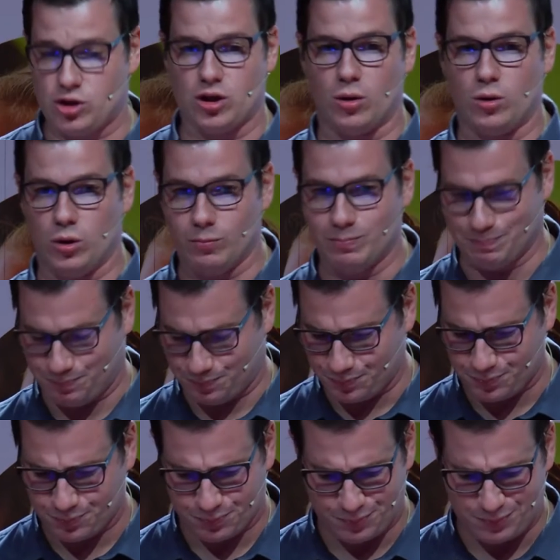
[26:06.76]
show you
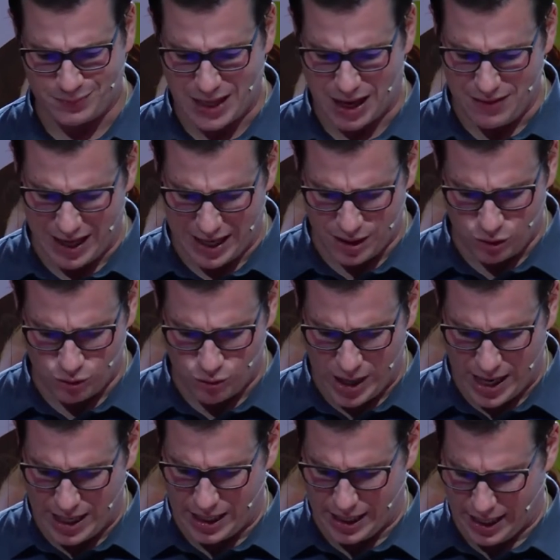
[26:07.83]
that it's
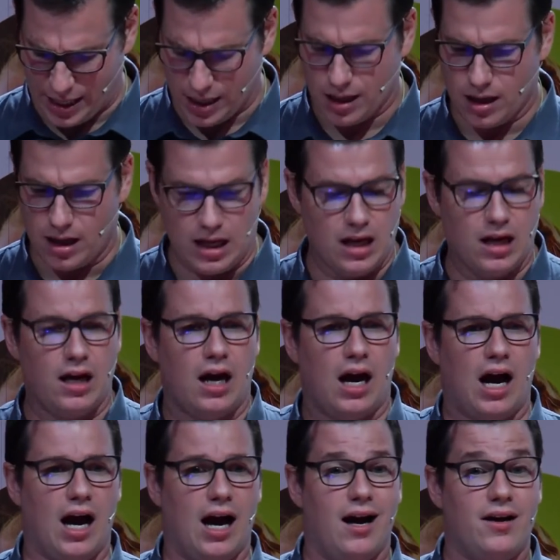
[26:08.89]
really
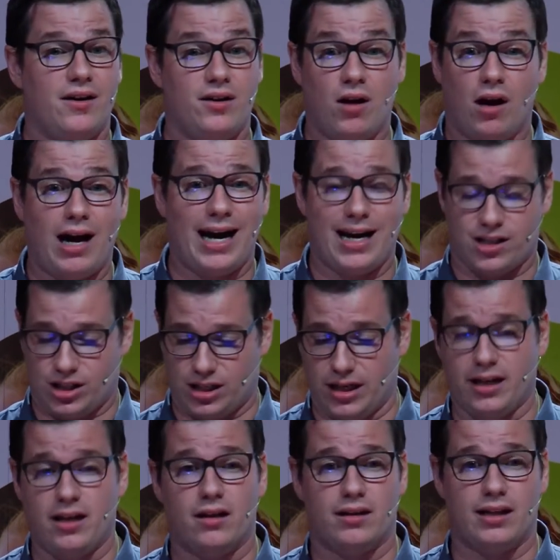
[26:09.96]
uh, not
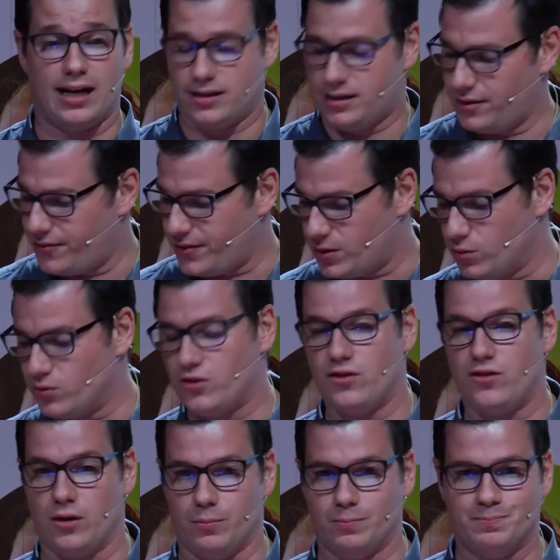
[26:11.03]
actually that difficult to
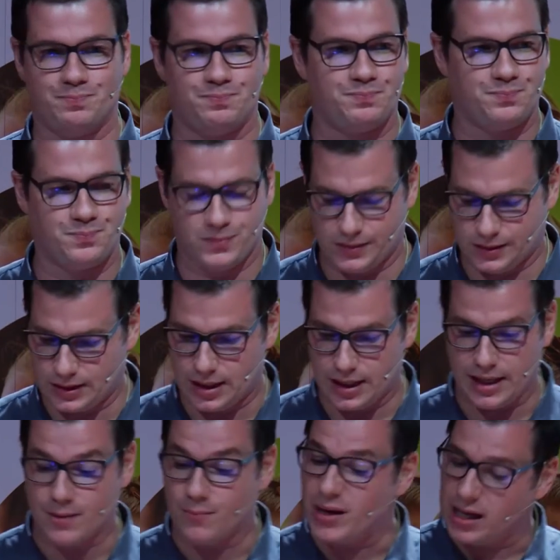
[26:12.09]
do.
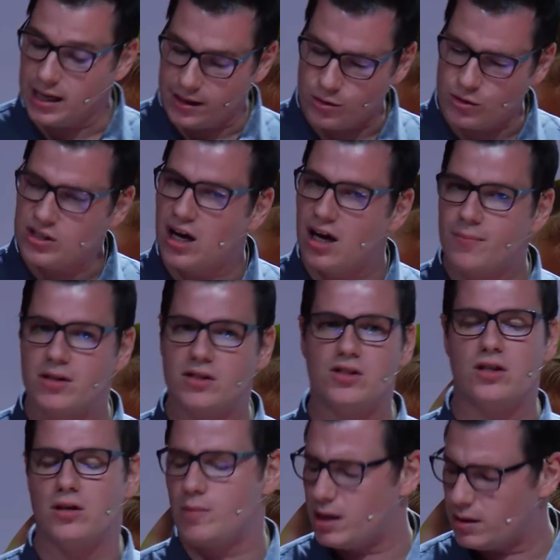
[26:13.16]
It can be a little
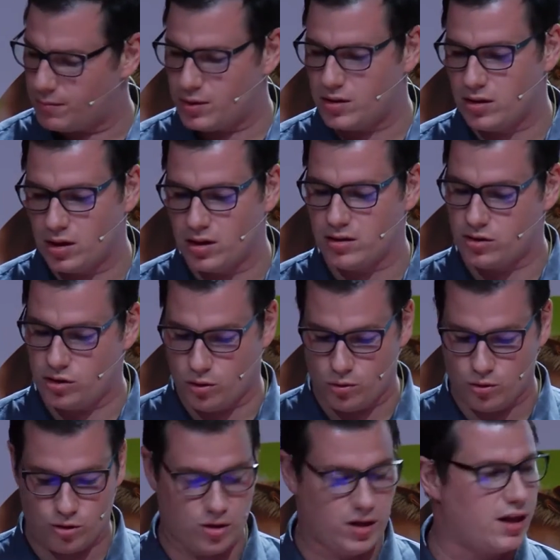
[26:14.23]
time-consuming, but not
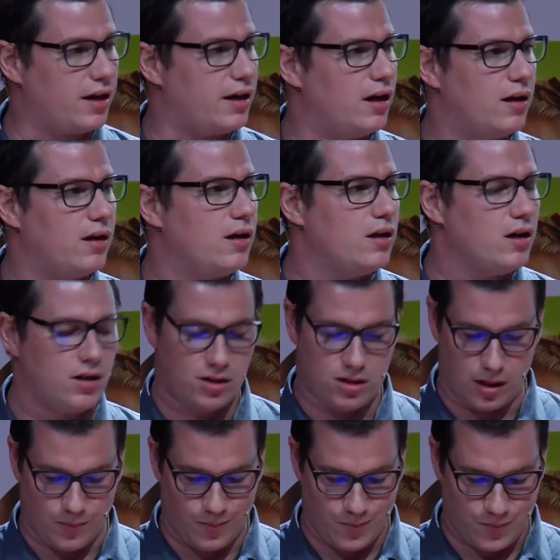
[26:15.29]
too tricky.
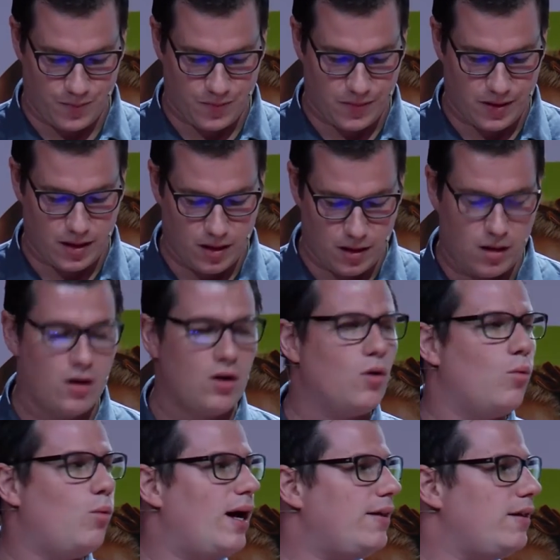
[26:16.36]
So,
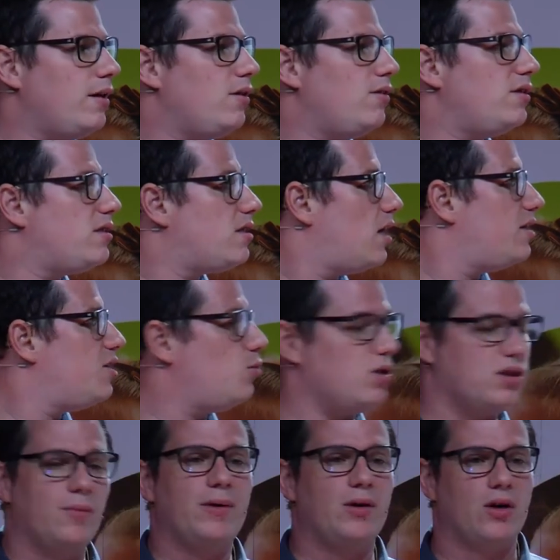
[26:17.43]
when you decide you
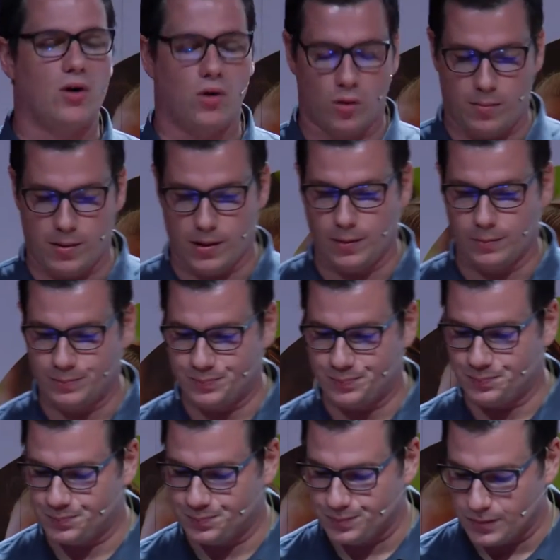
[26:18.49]
want to build a corpus,
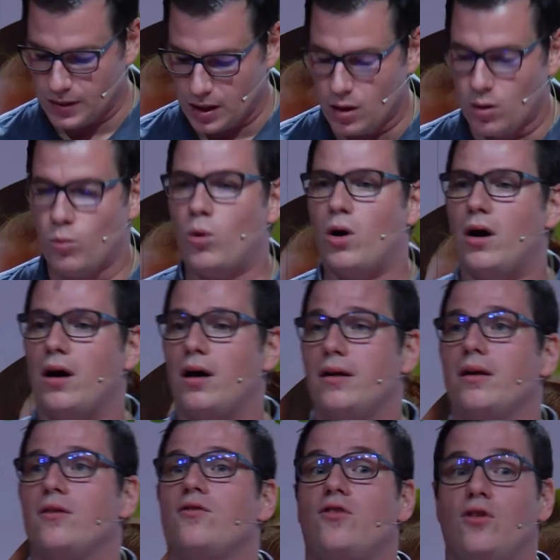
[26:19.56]
what
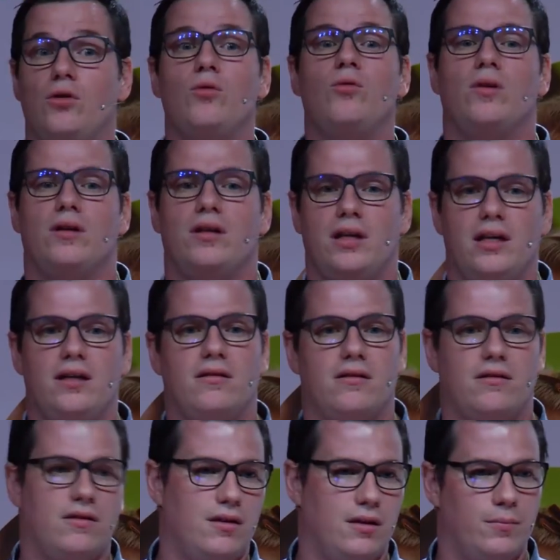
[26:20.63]
do you need
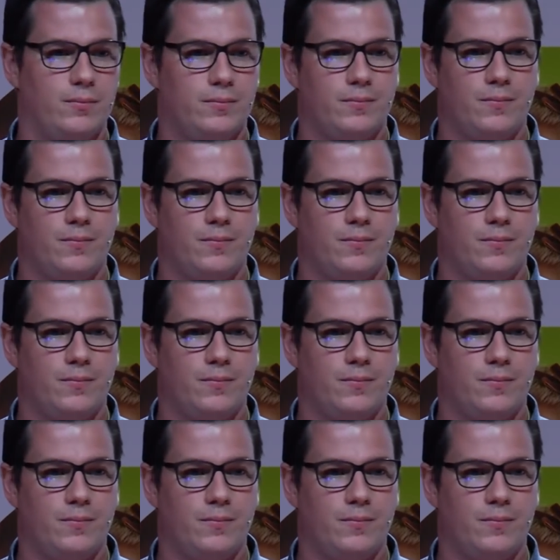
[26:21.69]
to do?